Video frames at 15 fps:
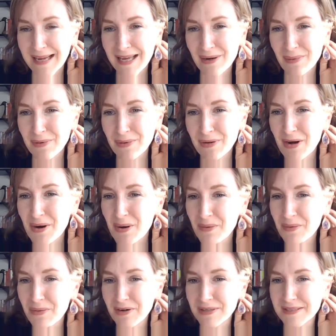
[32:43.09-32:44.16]
I don't
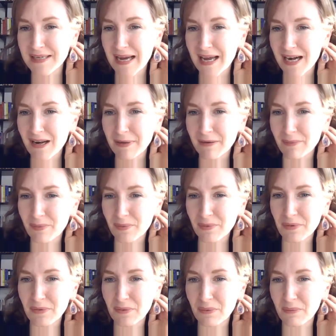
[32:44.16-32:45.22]
know, there's got to be
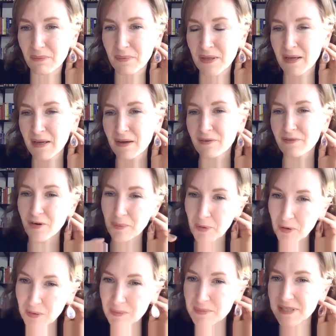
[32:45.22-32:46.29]
room for
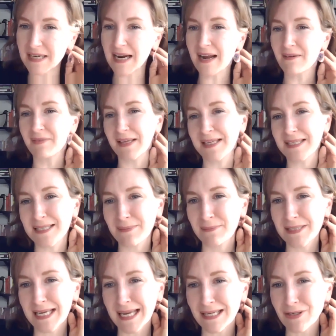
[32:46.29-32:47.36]
poems that have like some
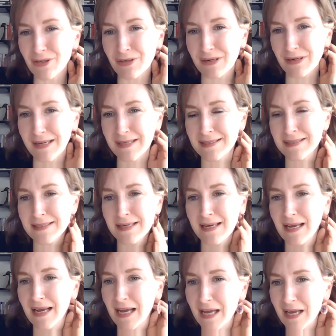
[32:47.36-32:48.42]
tenderness
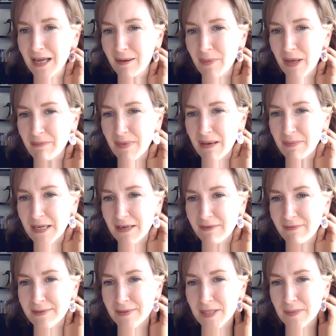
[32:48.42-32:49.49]
and maybe
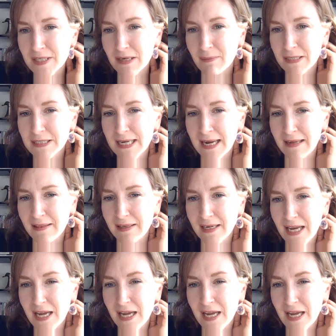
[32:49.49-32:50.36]
even some sentimentality.